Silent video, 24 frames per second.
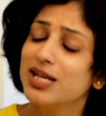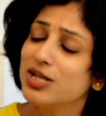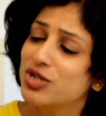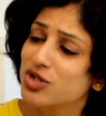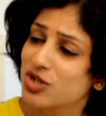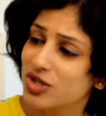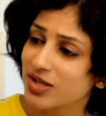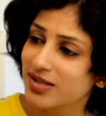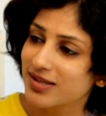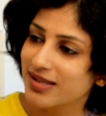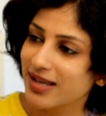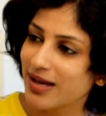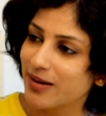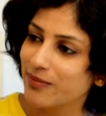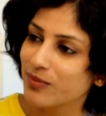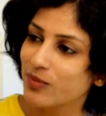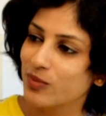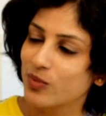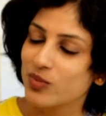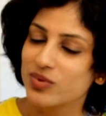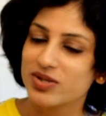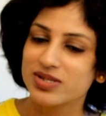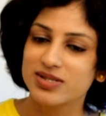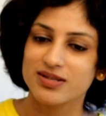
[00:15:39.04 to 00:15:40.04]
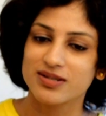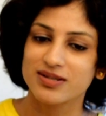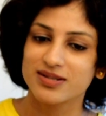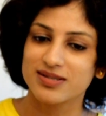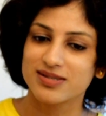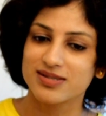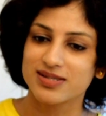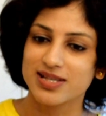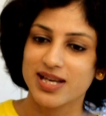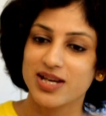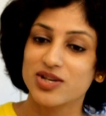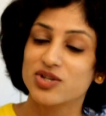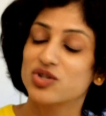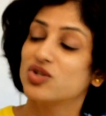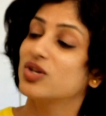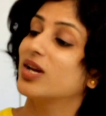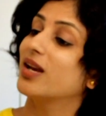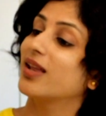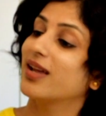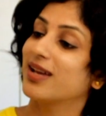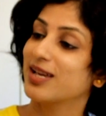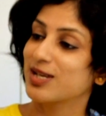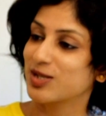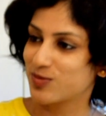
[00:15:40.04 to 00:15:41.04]
teaching them was a
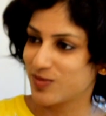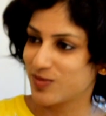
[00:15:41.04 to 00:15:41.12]
satiating